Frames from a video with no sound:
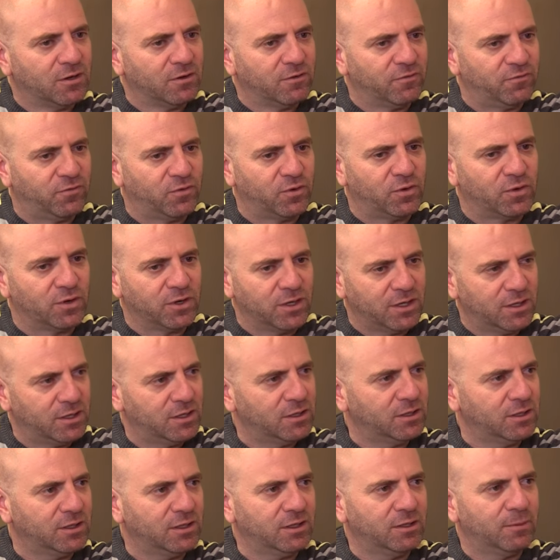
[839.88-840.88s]
for
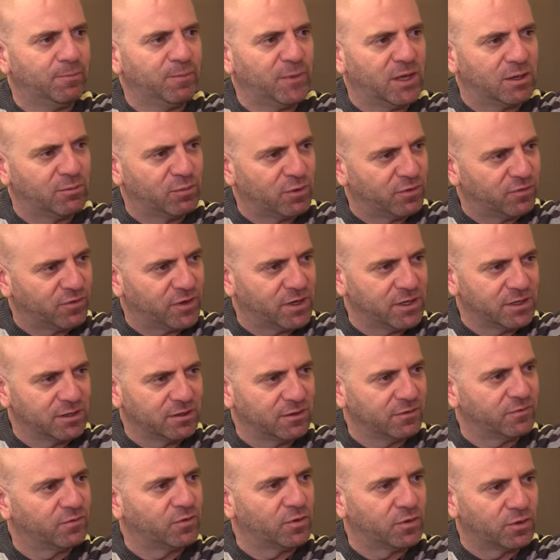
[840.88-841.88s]
healing and
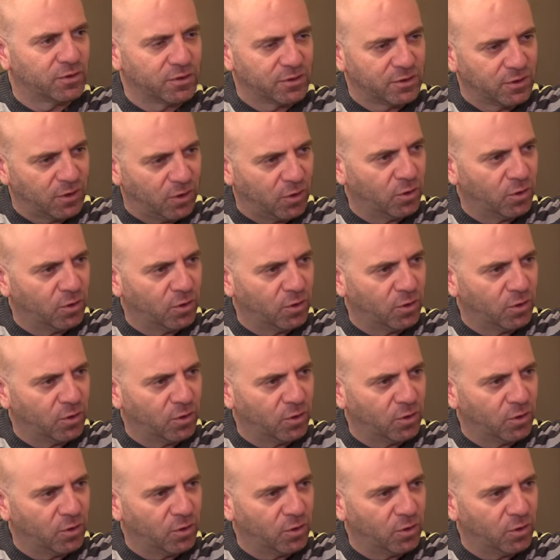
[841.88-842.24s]
providing for